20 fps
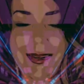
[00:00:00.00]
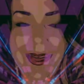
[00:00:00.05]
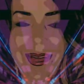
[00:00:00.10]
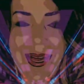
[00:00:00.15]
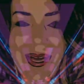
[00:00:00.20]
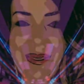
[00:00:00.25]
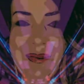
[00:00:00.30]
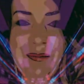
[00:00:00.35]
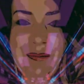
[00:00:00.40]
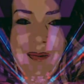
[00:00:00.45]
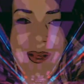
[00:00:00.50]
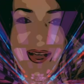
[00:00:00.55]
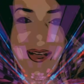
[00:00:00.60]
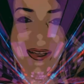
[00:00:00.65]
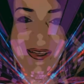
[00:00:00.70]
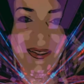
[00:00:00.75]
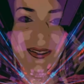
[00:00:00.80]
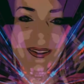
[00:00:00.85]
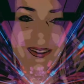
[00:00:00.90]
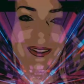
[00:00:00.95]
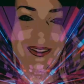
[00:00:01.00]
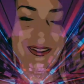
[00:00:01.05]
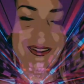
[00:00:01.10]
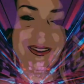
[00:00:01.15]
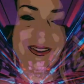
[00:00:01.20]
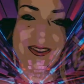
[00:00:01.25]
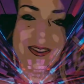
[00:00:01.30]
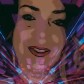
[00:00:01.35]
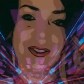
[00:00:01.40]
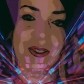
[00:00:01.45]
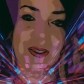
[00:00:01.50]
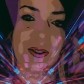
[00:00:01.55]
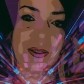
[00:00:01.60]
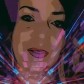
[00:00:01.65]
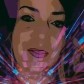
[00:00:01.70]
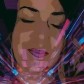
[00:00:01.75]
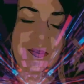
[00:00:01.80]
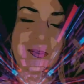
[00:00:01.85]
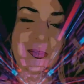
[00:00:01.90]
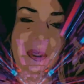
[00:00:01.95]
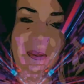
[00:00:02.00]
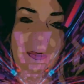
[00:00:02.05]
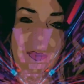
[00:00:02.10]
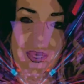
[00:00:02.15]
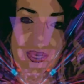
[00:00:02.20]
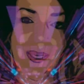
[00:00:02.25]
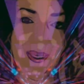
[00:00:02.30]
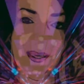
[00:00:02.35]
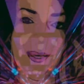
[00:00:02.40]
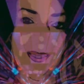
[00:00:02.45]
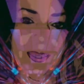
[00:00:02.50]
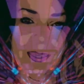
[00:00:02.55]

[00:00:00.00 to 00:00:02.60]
I melt for Mia.